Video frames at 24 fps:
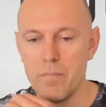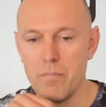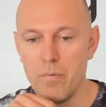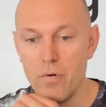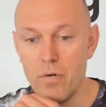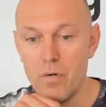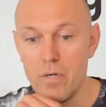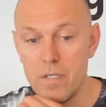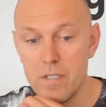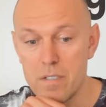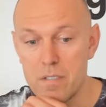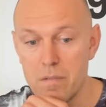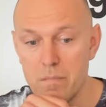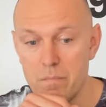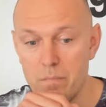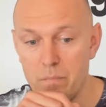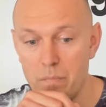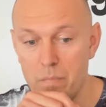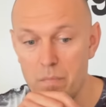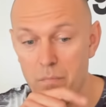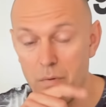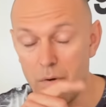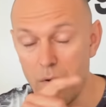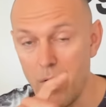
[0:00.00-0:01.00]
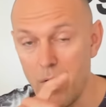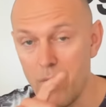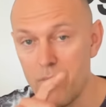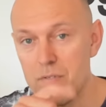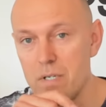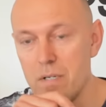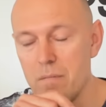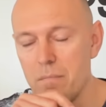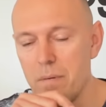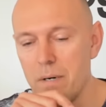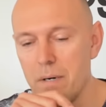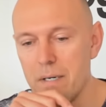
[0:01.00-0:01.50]
points, but
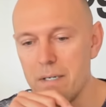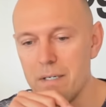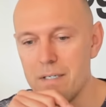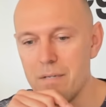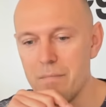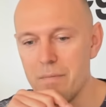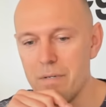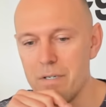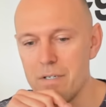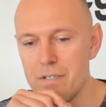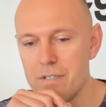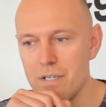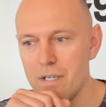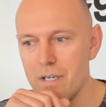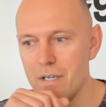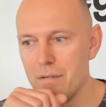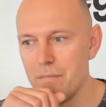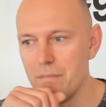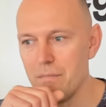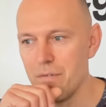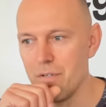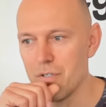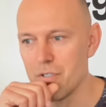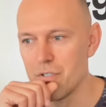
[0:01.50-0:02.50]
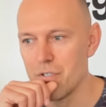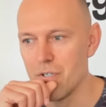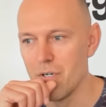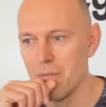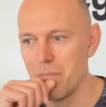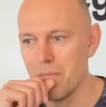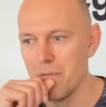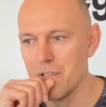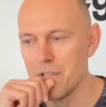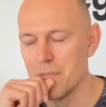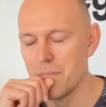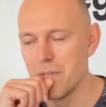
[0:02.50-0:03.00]
obviously by diminishing it, your stop
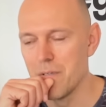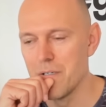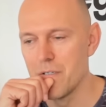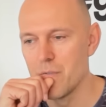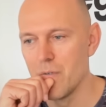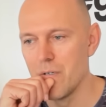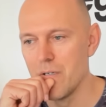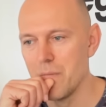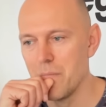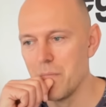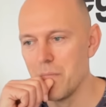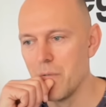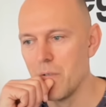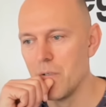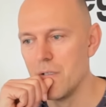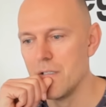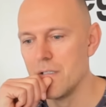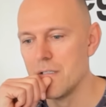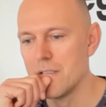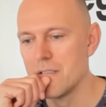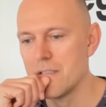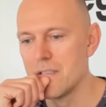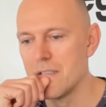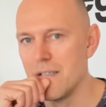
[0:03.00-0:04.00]
loss by twenty points.